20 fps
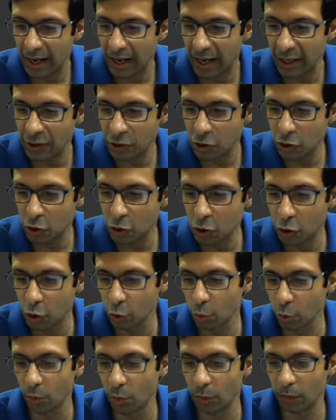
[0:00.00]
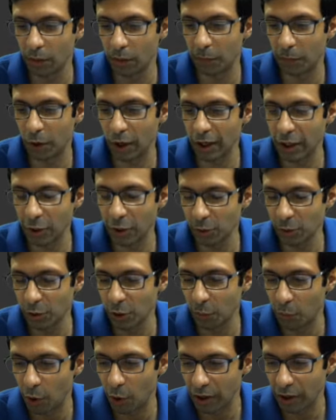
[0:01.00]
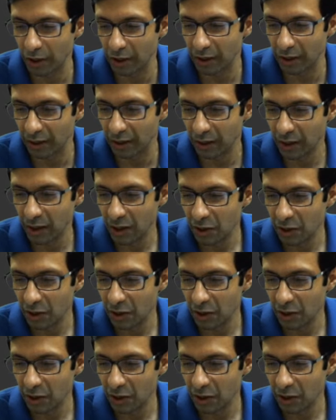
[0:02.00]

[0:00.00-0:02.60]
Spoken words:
and 2 molecules of water here.